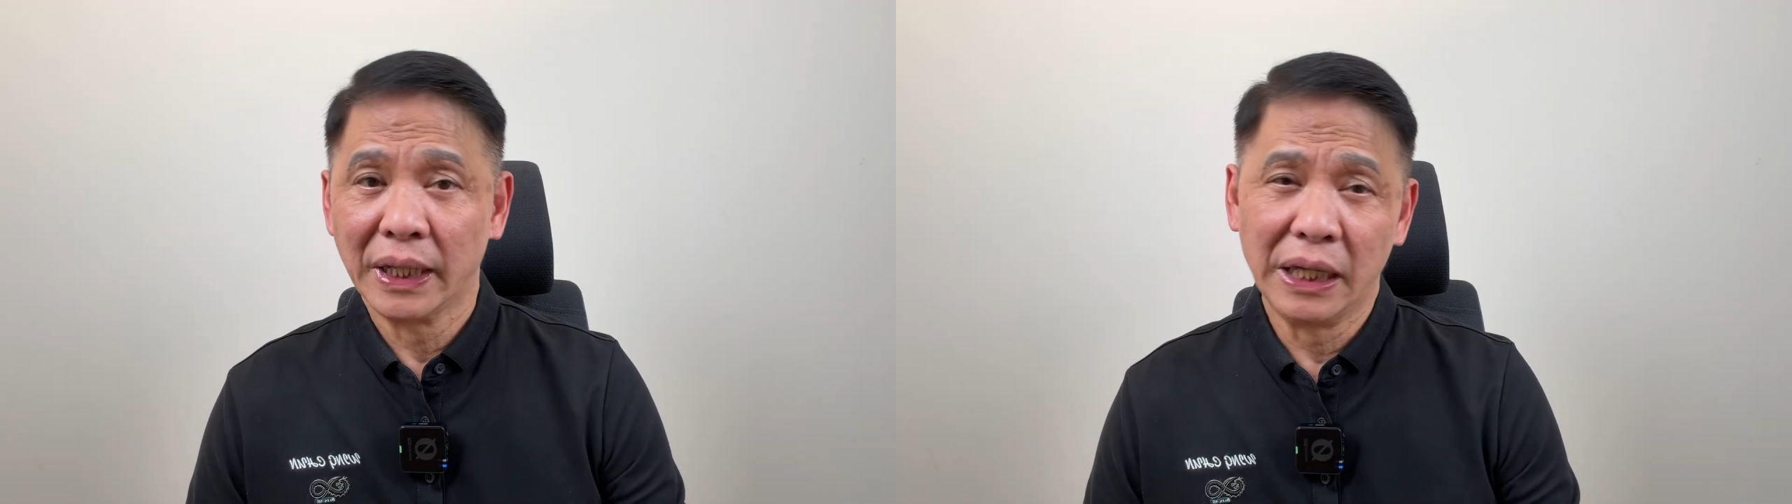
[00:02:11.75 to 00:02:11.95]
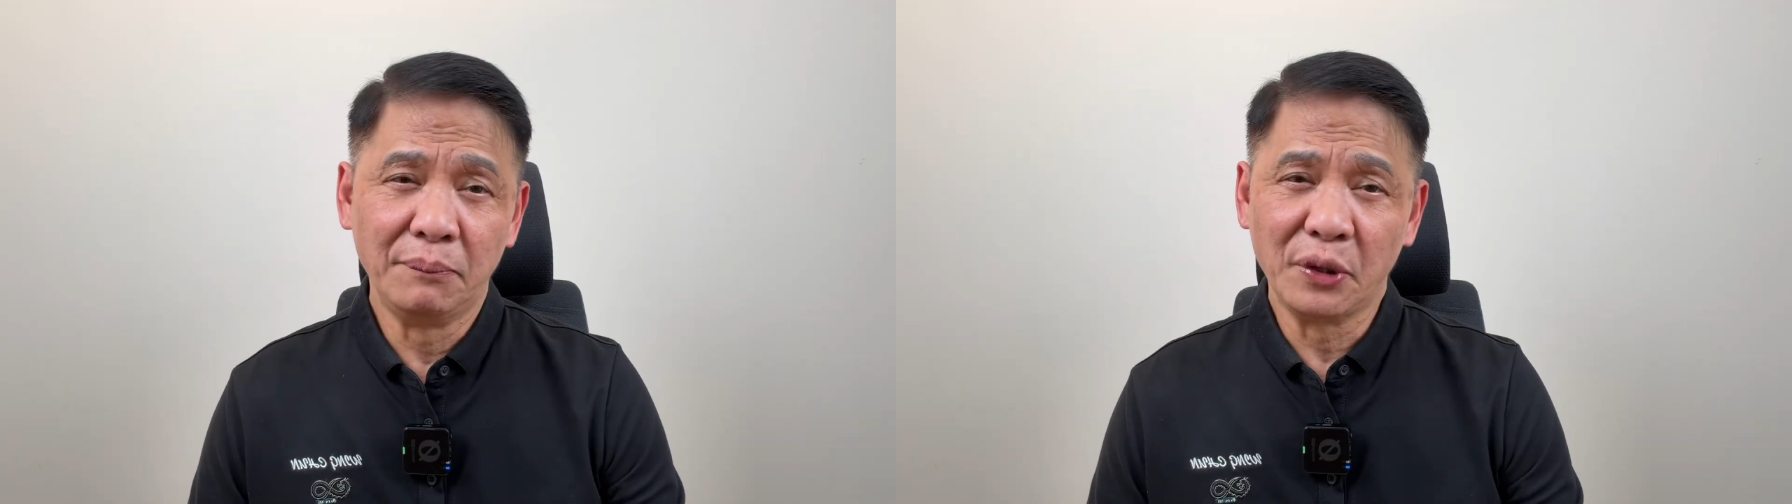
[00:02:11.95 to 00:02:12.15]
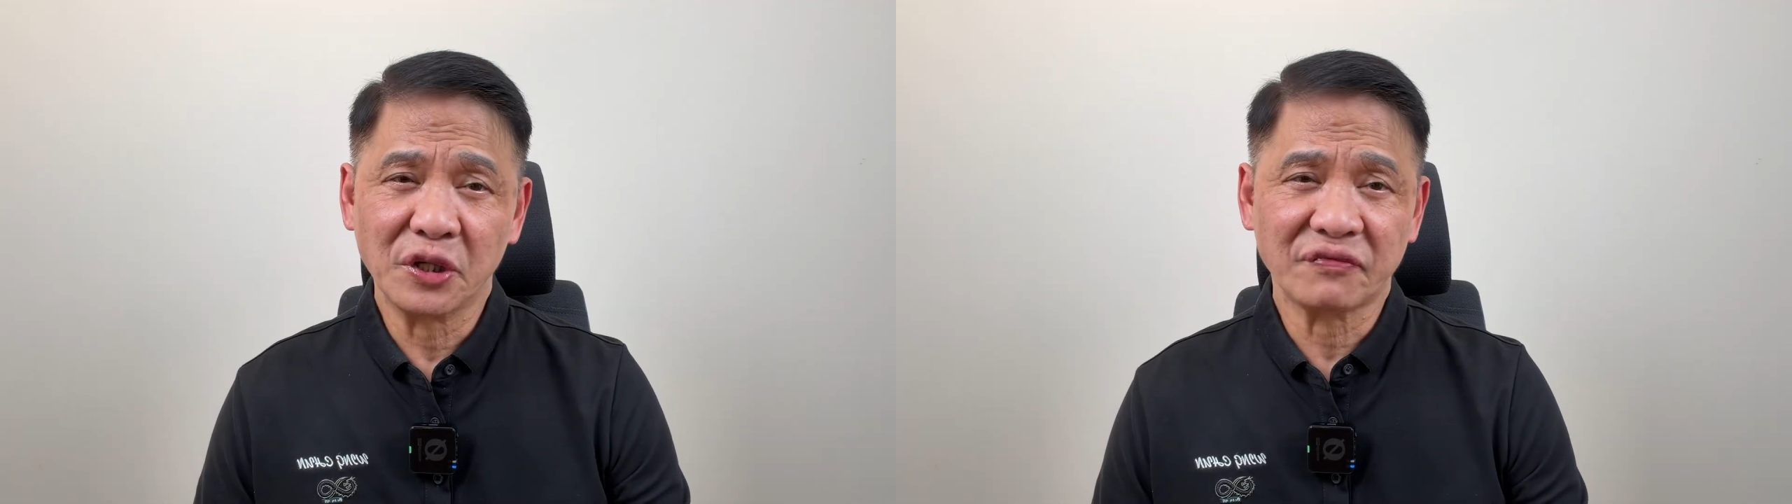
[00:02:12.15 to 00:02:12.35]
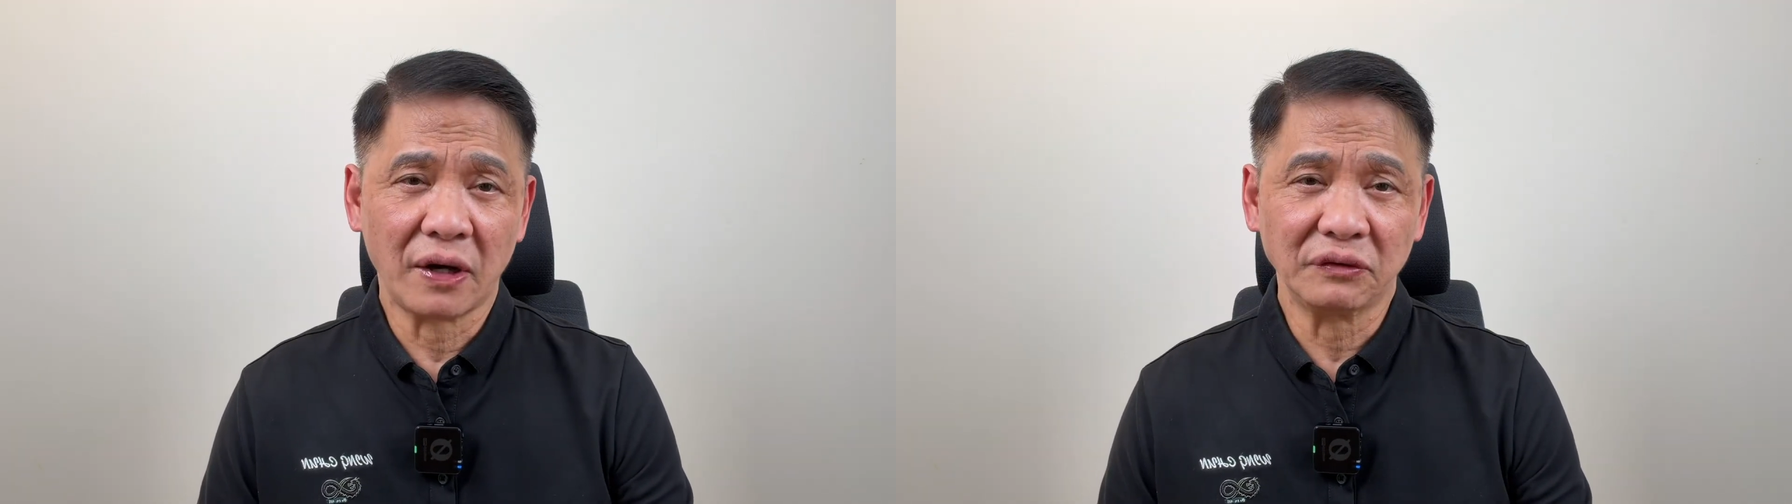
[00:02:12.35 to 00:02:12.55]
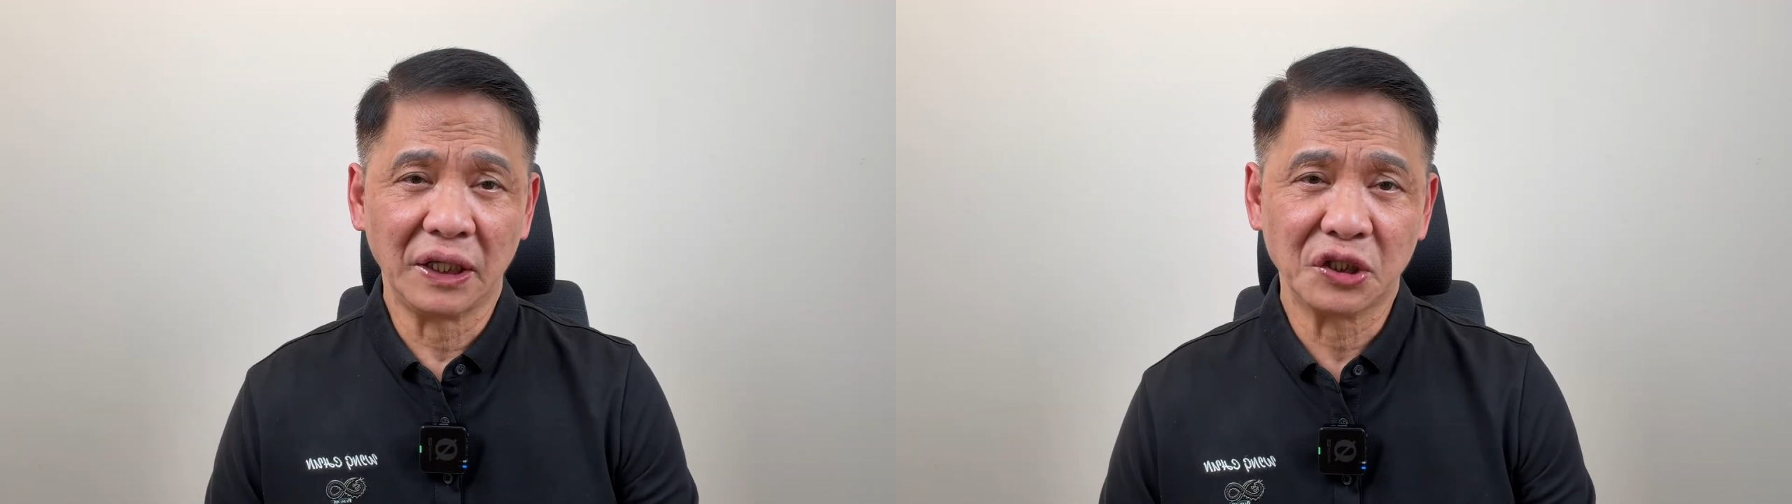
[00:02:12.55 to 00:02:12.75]
He built his
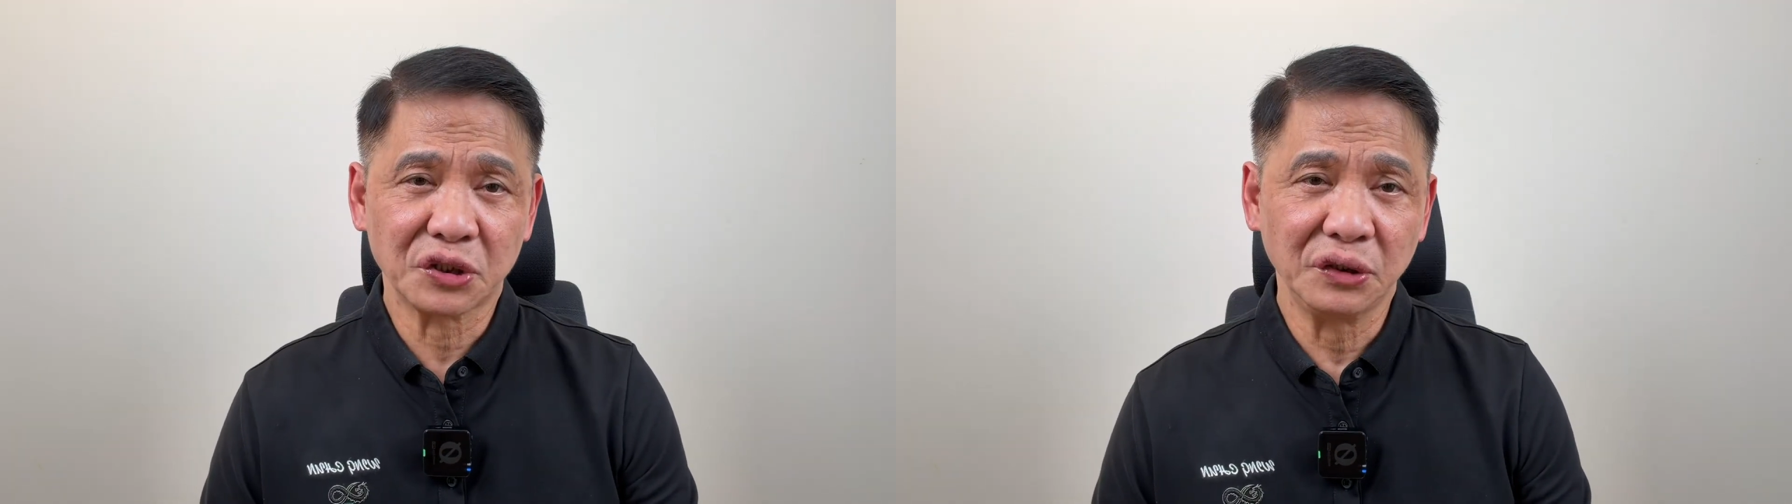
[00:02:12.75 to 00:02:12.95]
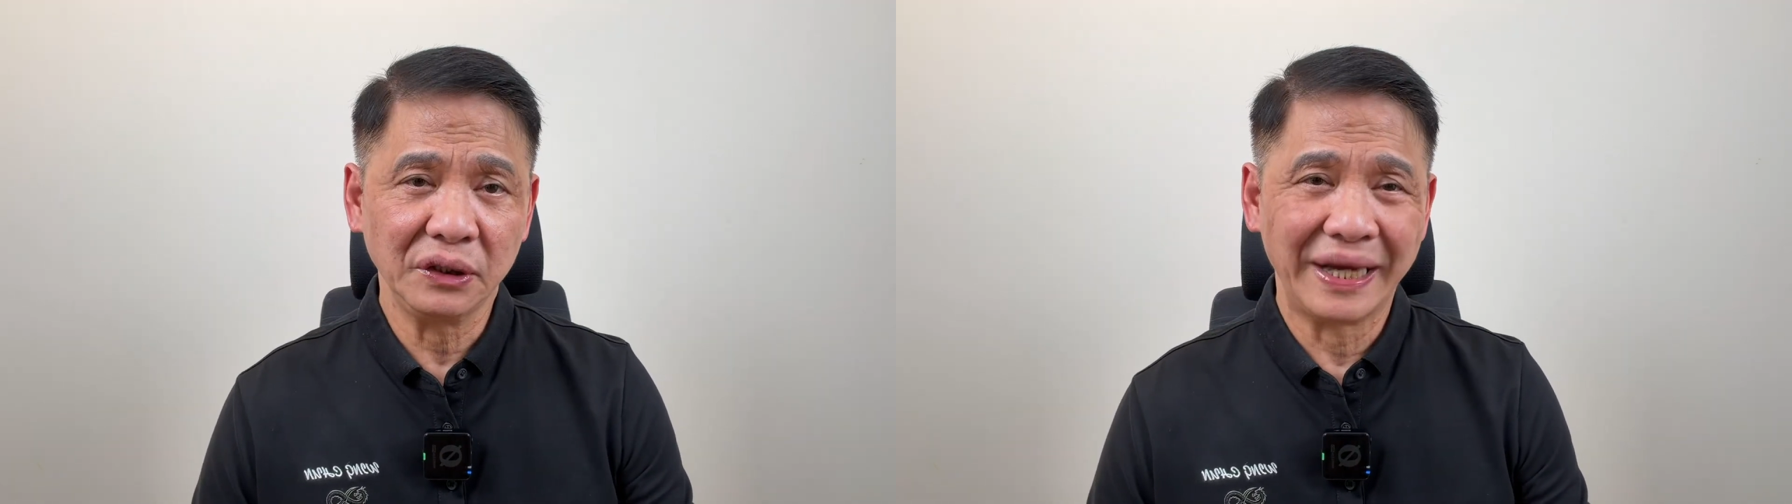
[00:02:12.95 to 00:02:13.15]
foundation